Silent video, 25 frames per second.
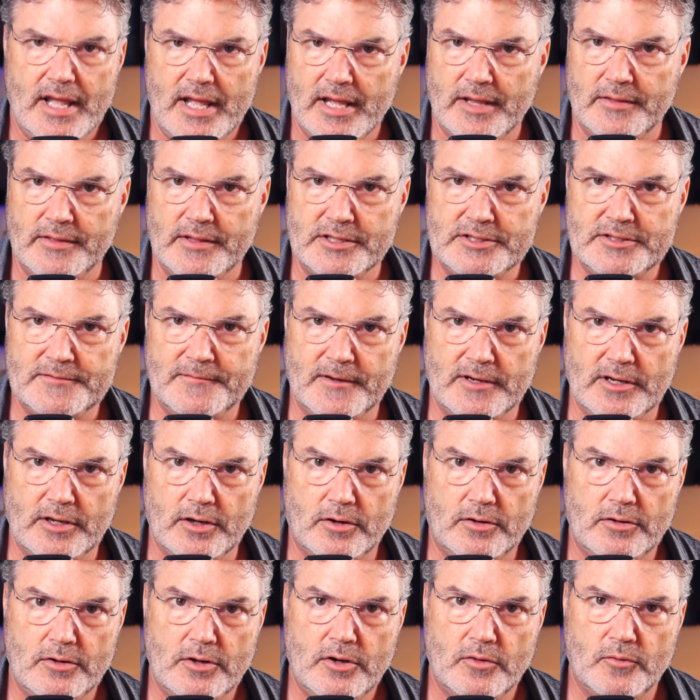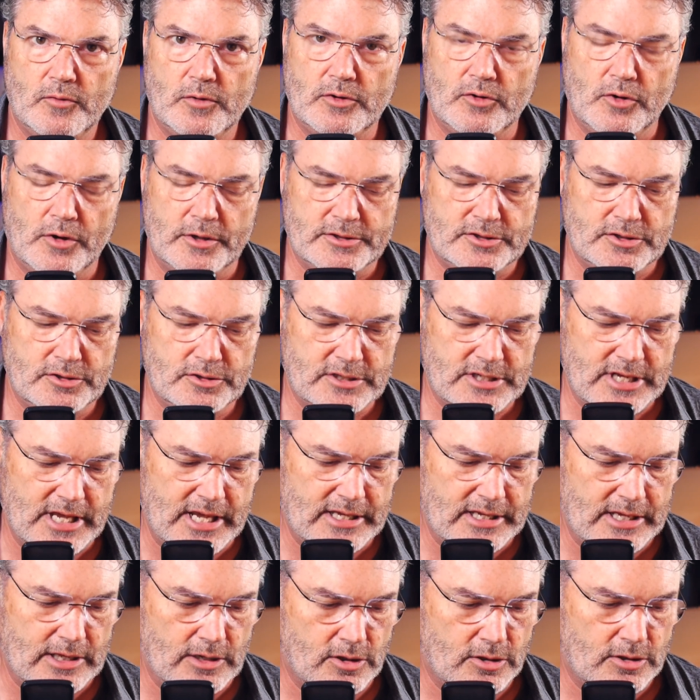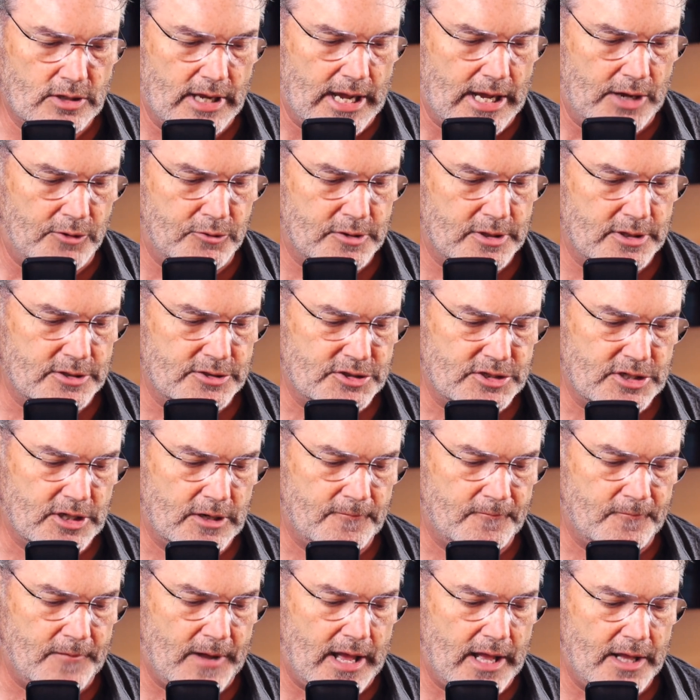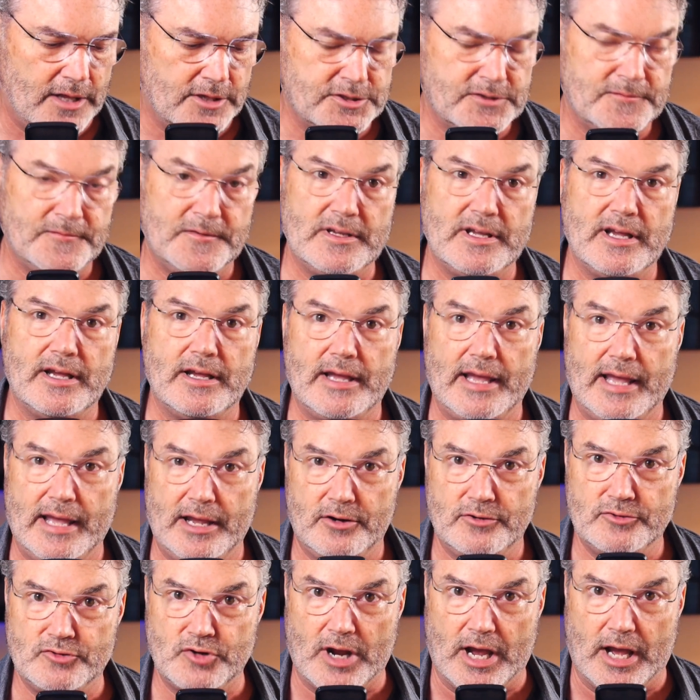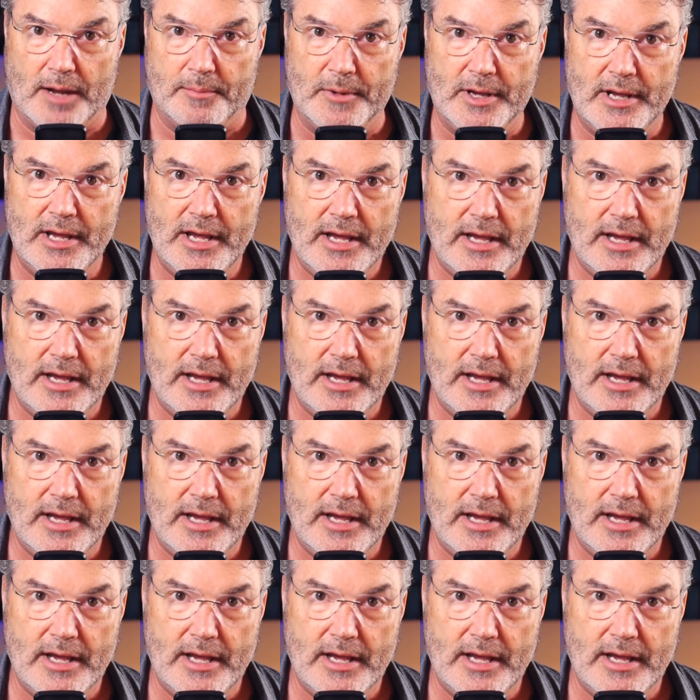In this video, we're going to take a look at how we can share files via AirDrop.